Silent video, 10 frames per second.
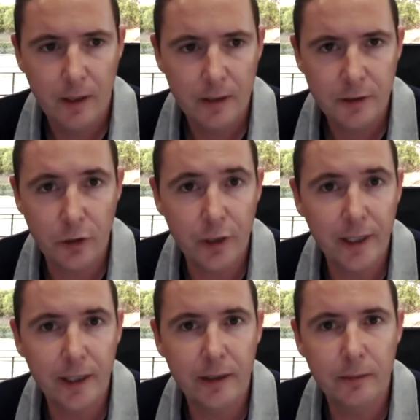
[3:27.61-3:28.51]

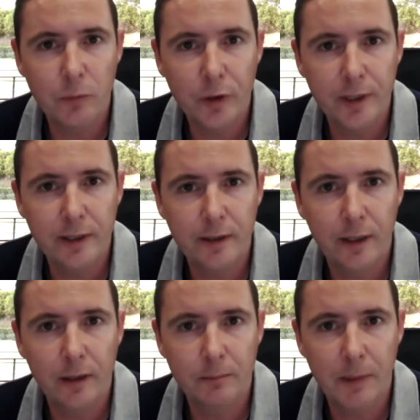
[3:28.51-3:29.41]
studying it in more
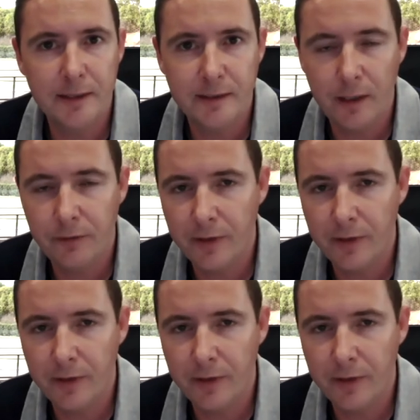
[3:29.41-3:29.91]
detail myself